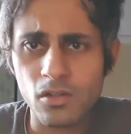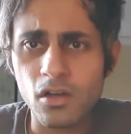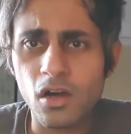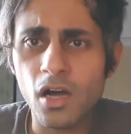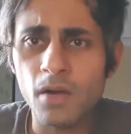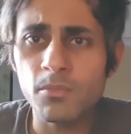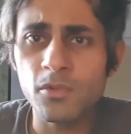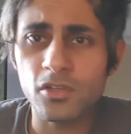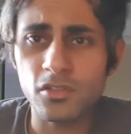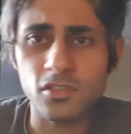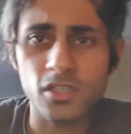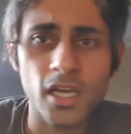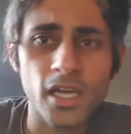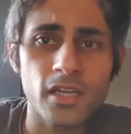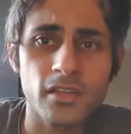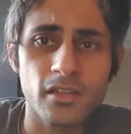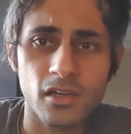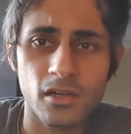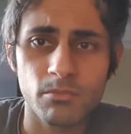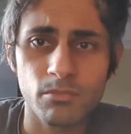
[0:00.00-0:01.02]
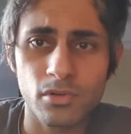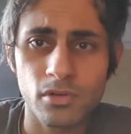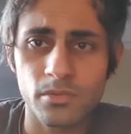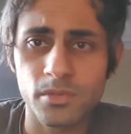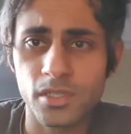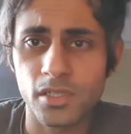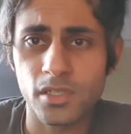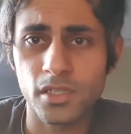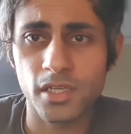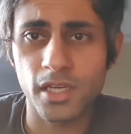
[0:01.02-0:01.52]
I'm not saying that I'm probably
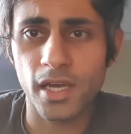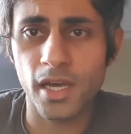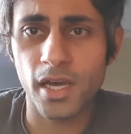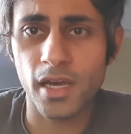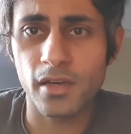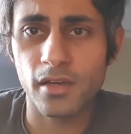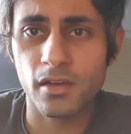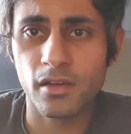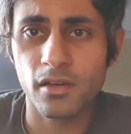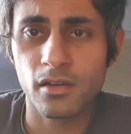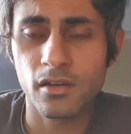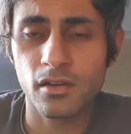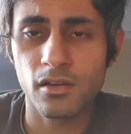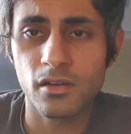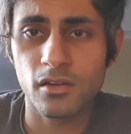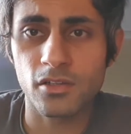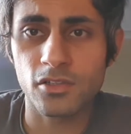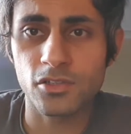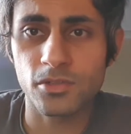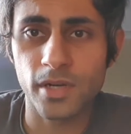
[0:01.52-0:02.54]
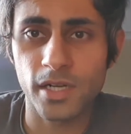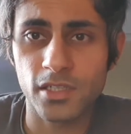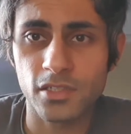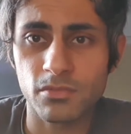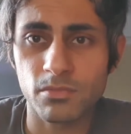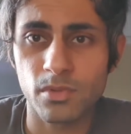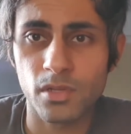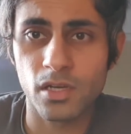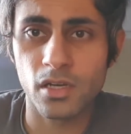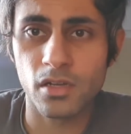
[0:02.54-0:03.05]
going to get a
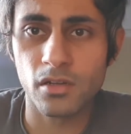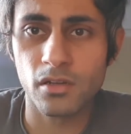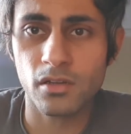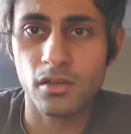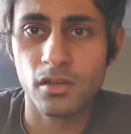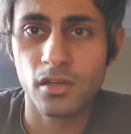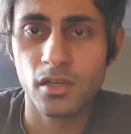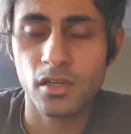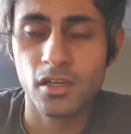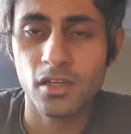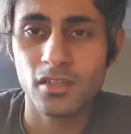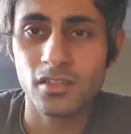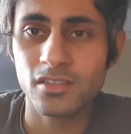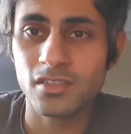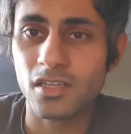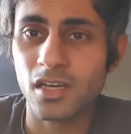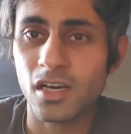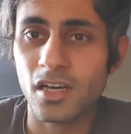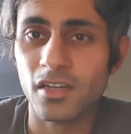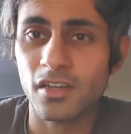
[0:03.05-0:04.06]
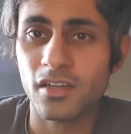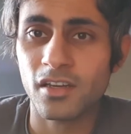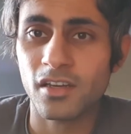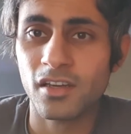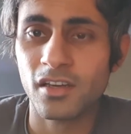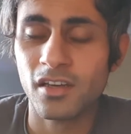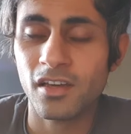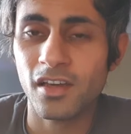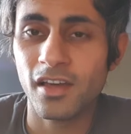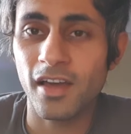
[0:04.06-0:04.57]
transplant done
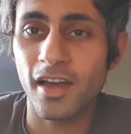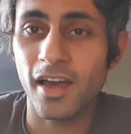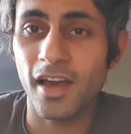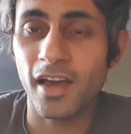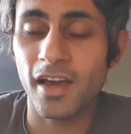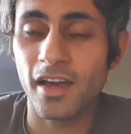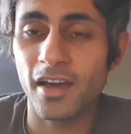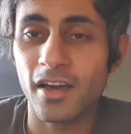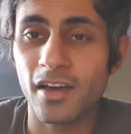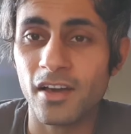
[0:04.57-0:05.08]
at